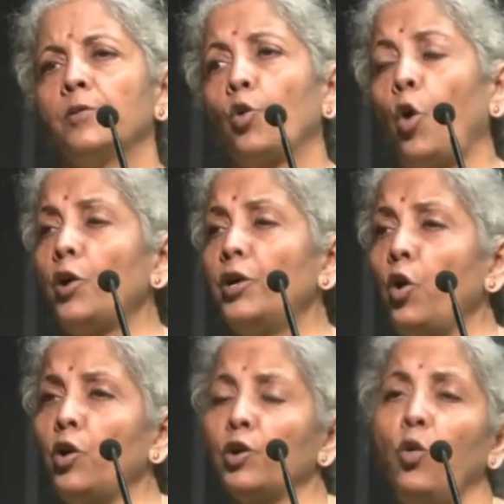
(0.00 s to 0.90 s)
The
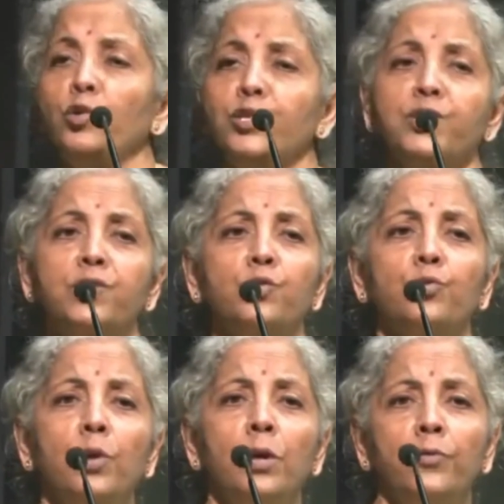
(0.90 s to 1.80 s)
corridor goes
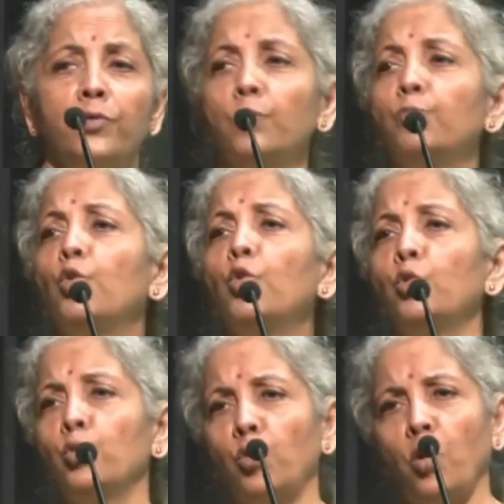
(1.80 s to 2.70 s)
to
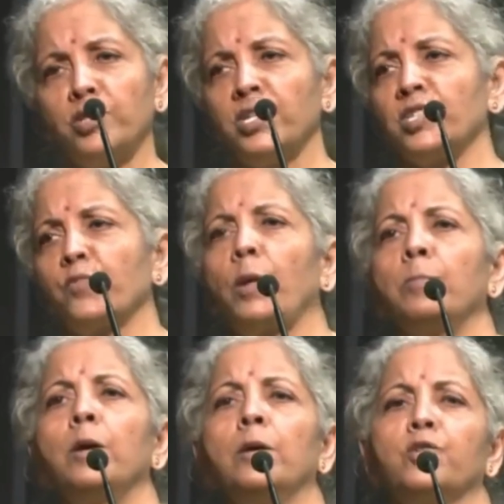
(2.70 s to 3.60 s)
Tumkuru, not just from